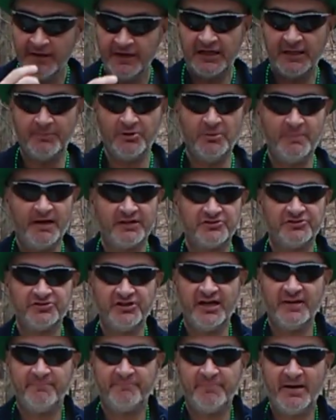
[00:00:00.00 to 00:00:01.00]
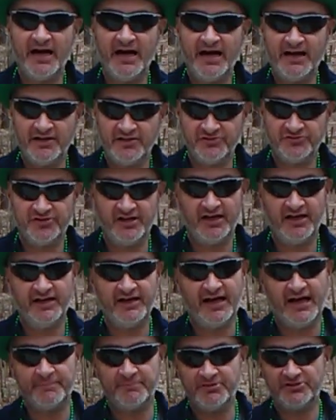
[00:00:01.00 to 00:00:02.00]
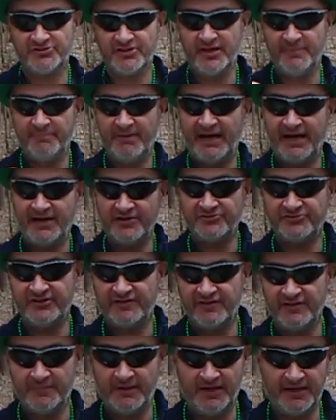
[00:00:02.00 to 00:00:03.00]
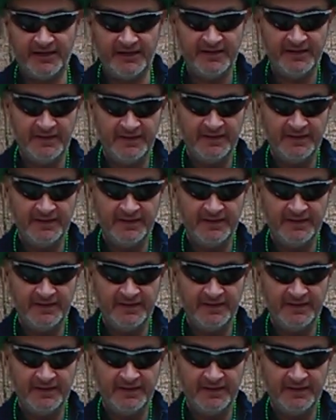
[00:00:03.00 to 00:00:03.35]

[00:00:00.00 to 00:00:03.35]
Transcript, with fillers: Coming to you about St. Paddy's Day. Happy St. Paddy's Day, everybody.